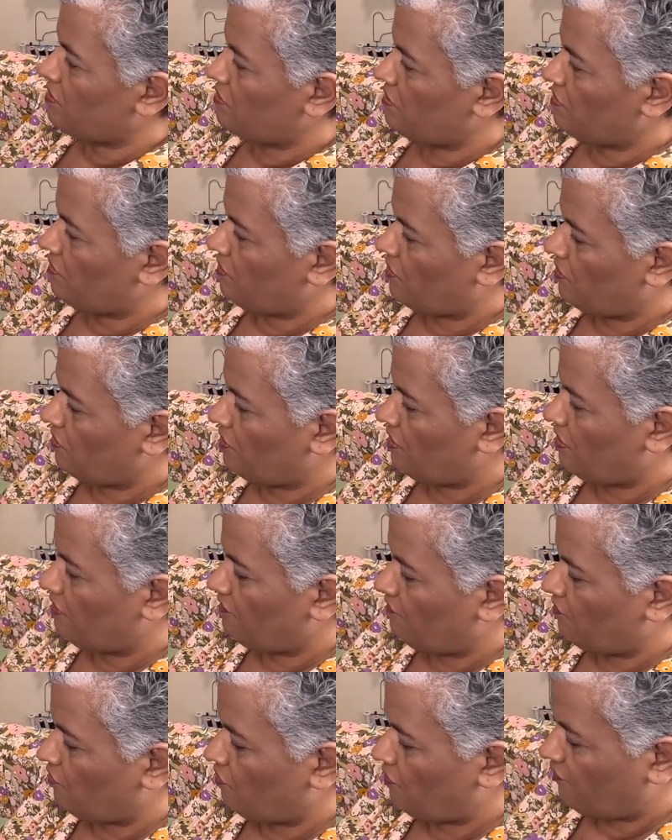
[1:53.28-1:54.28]
2, 3,
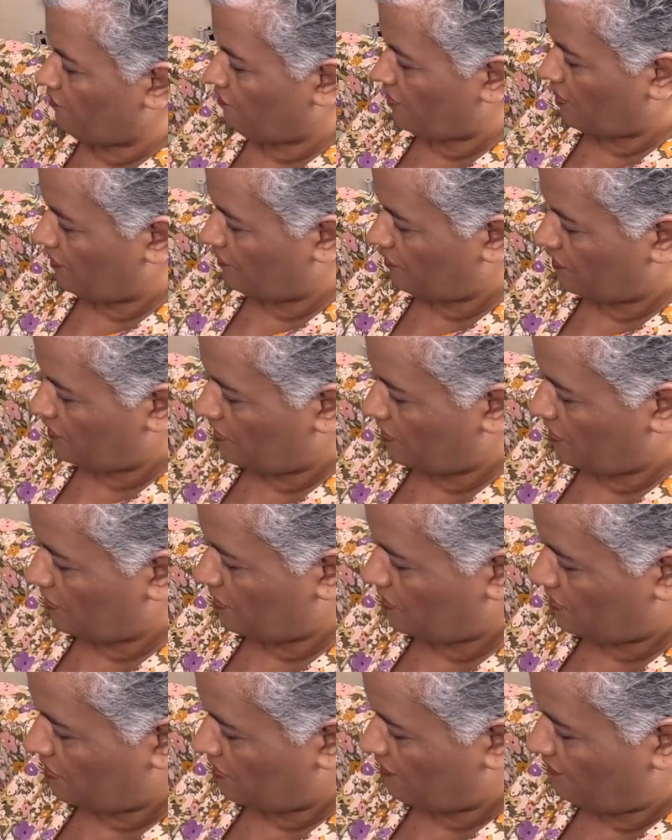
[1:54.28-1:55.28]
4, 5, 6,
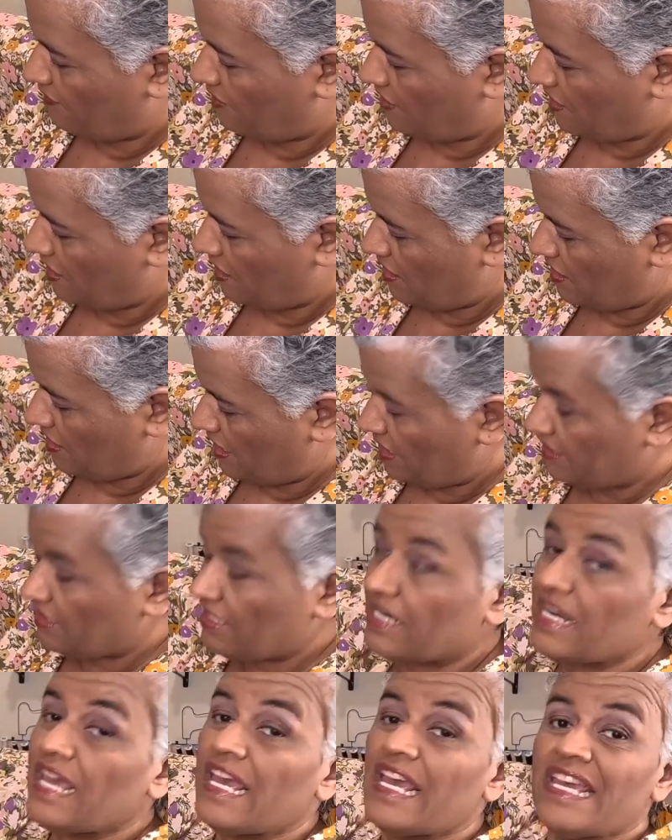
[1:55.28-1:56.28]
7, 8, 9,
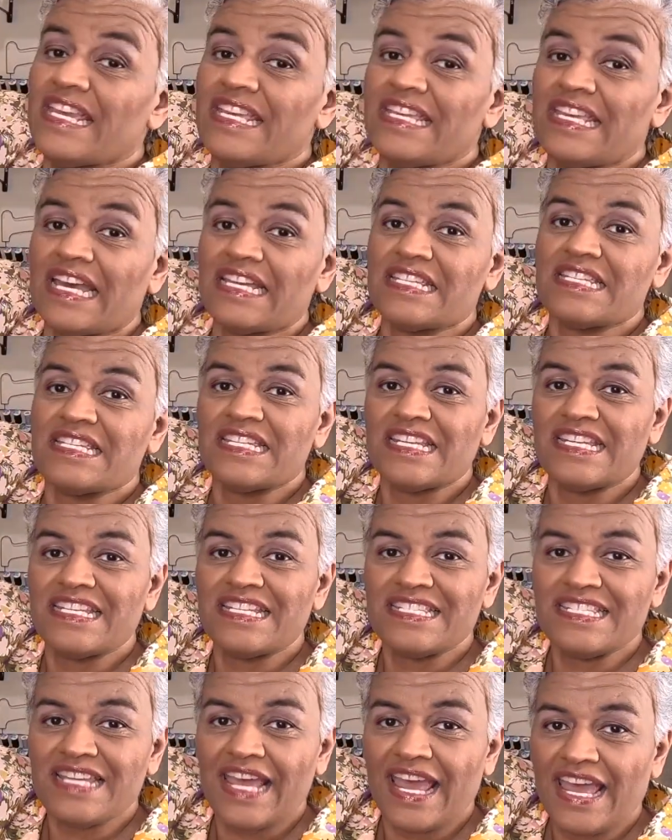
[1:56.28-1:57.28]
10. Yes,
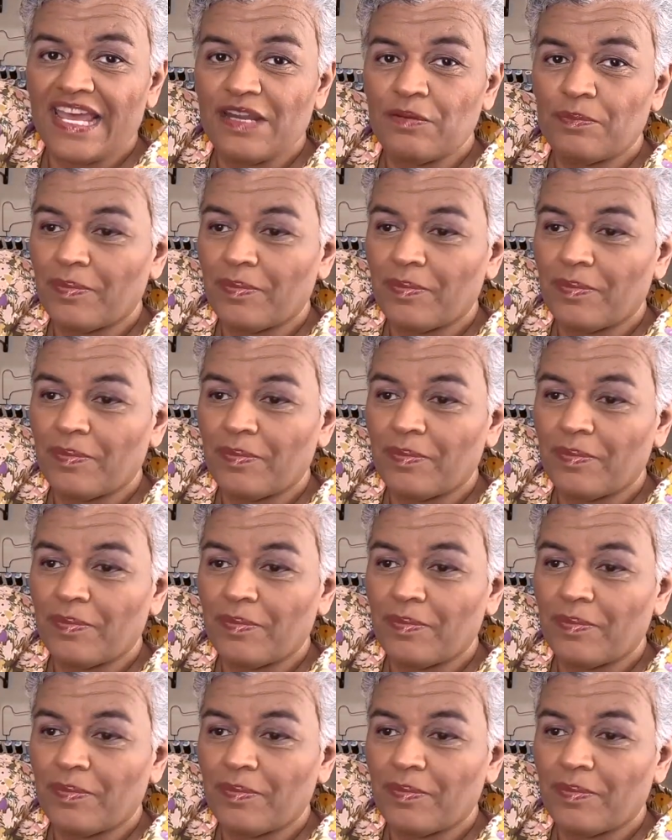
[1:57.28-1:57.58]
10